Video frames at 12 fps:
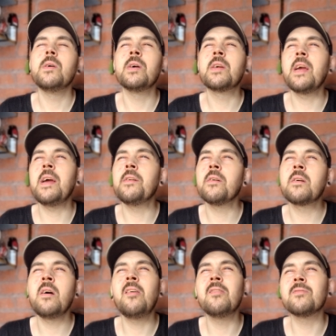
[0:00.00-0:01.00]
Again, I
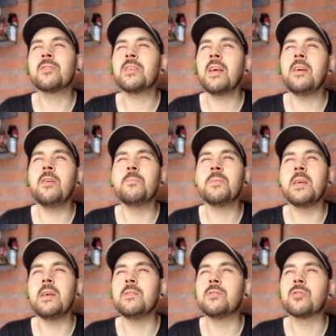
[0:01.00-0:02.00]
can't say I'm
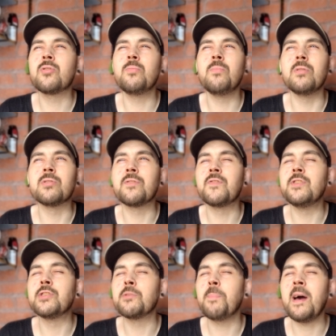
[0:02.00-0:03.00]
getting too much of the
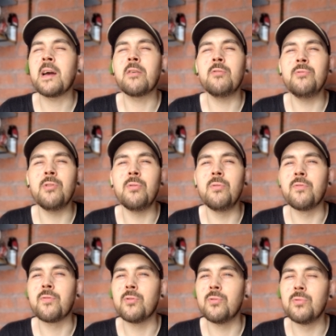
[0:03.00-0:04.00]
tobacco note
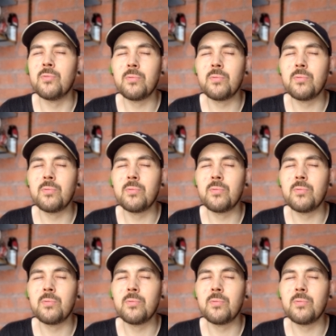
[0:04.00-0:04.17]
through.